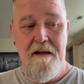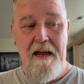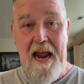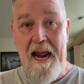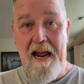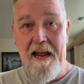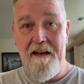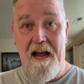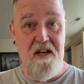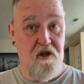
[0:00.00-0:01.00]
And
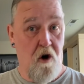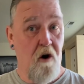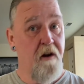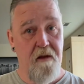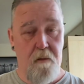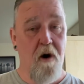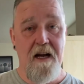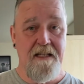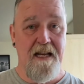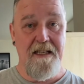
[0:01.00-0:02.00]
I started the
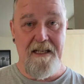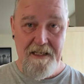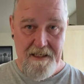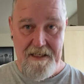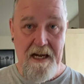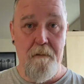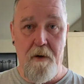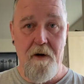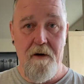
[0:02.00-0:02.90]
process in December.